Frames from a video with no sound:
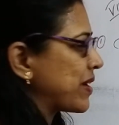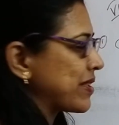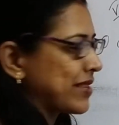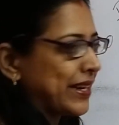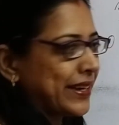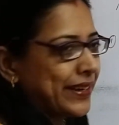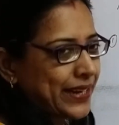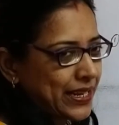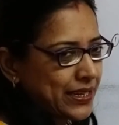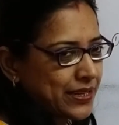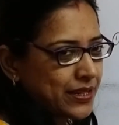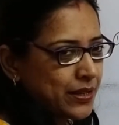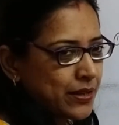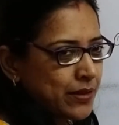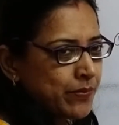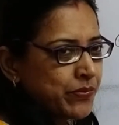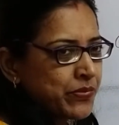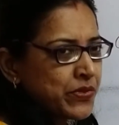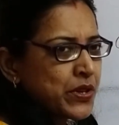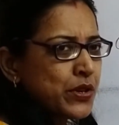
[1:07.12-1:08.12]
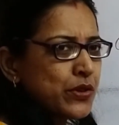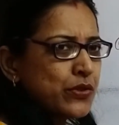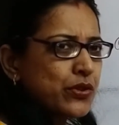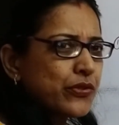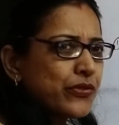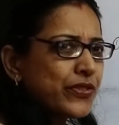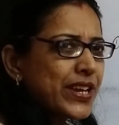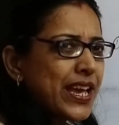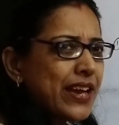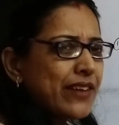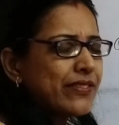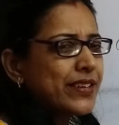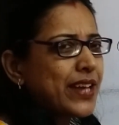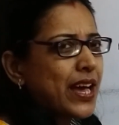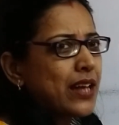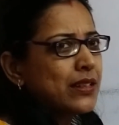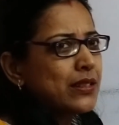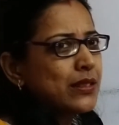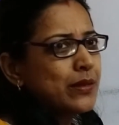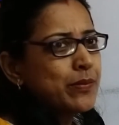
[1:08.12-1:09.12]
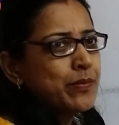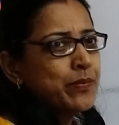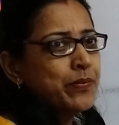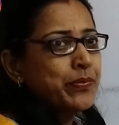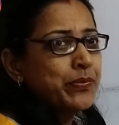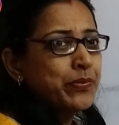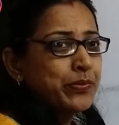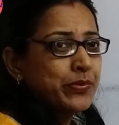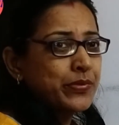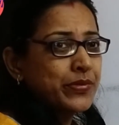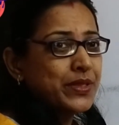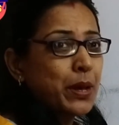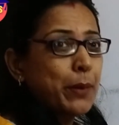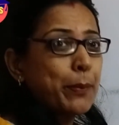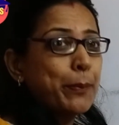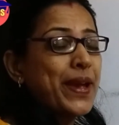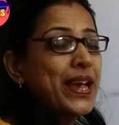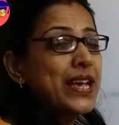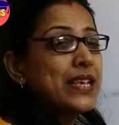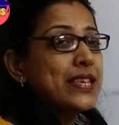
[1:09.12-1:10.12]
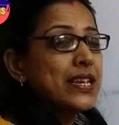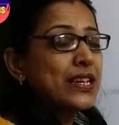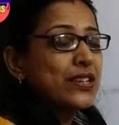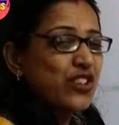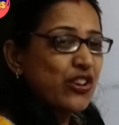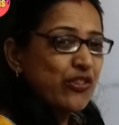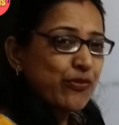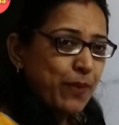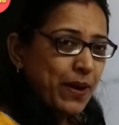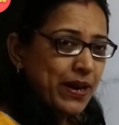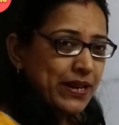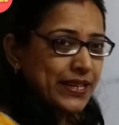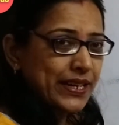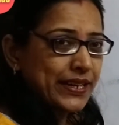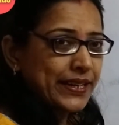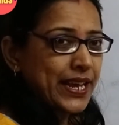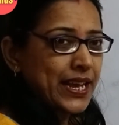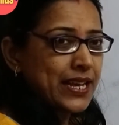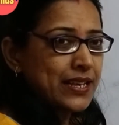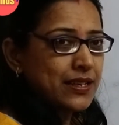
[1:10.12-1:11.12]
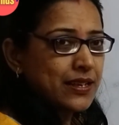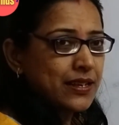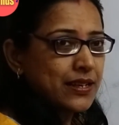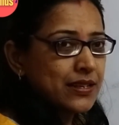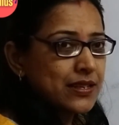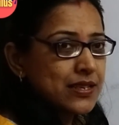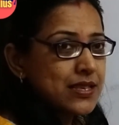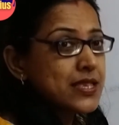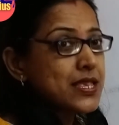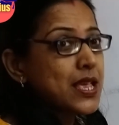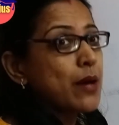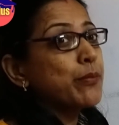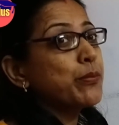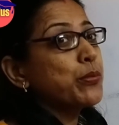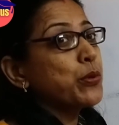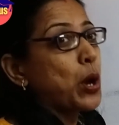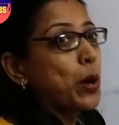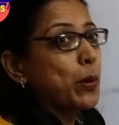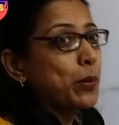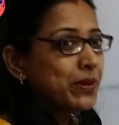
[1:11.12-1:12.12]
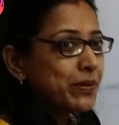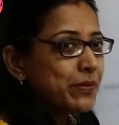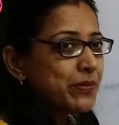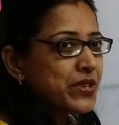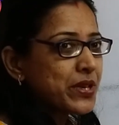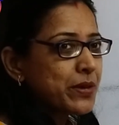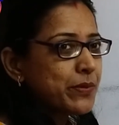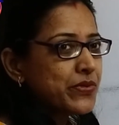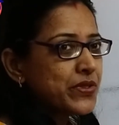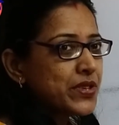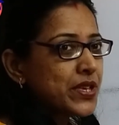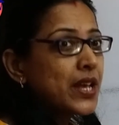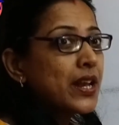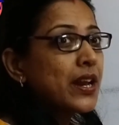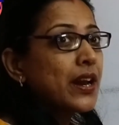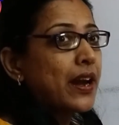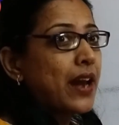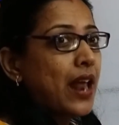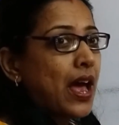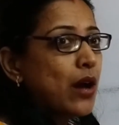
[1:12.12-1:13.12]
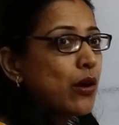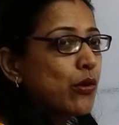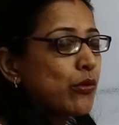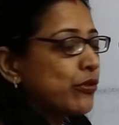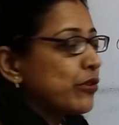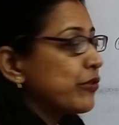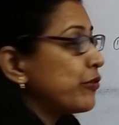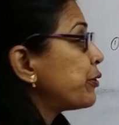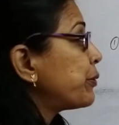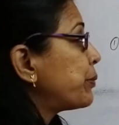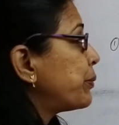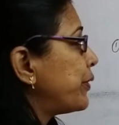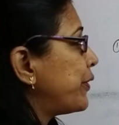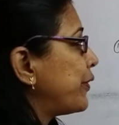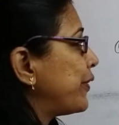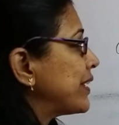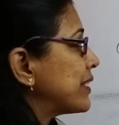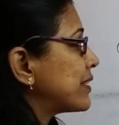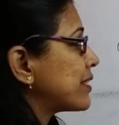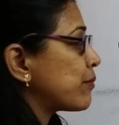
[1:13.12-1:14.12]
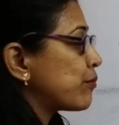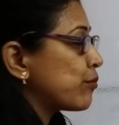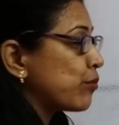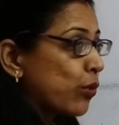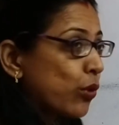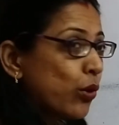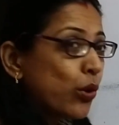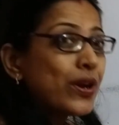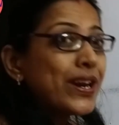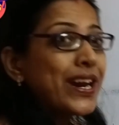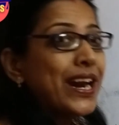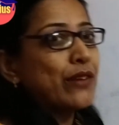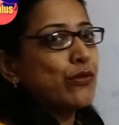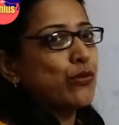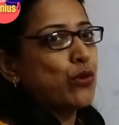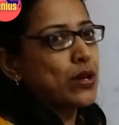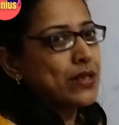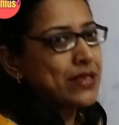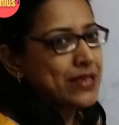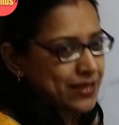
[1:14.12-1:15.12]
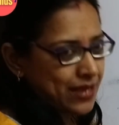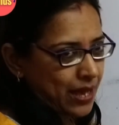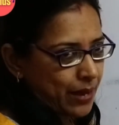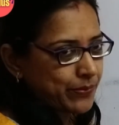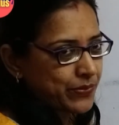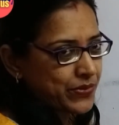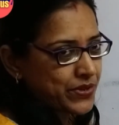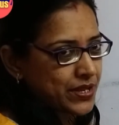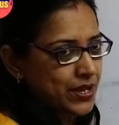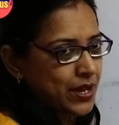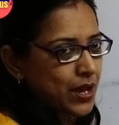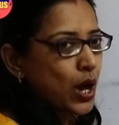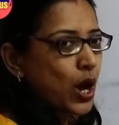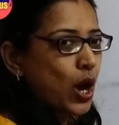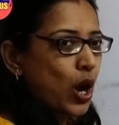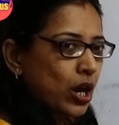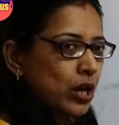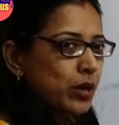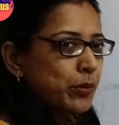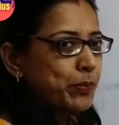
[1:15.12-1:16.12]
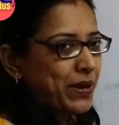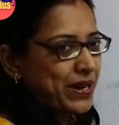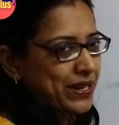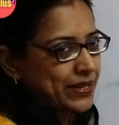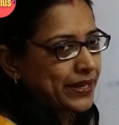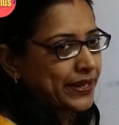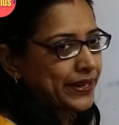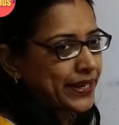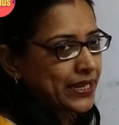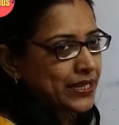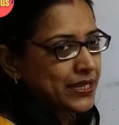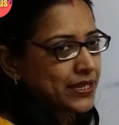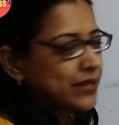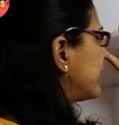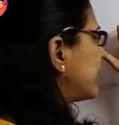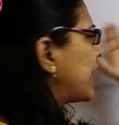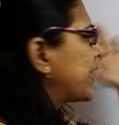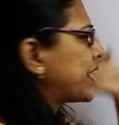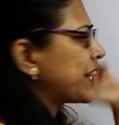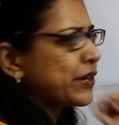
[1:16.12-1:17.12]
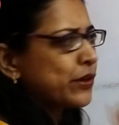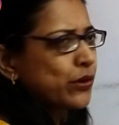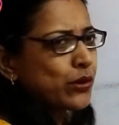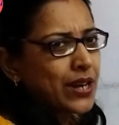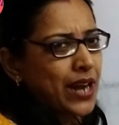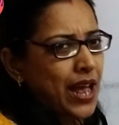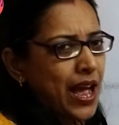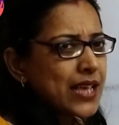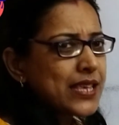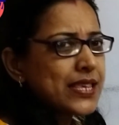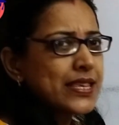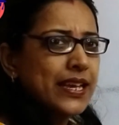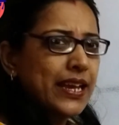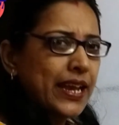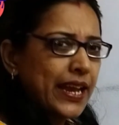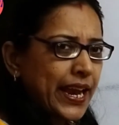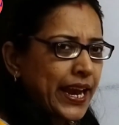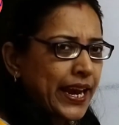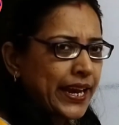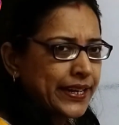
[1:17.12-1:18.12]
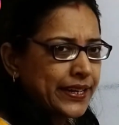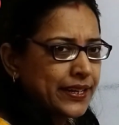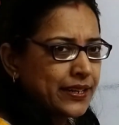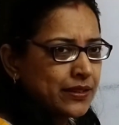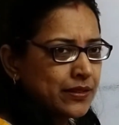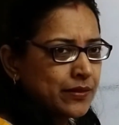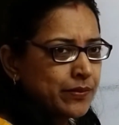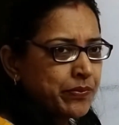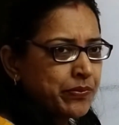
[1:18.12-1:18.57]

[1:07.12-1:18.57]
percentage. So we have done the basics of percentage, some problem sums. Now we would be doing some more advanced sums on percentage related to class 8.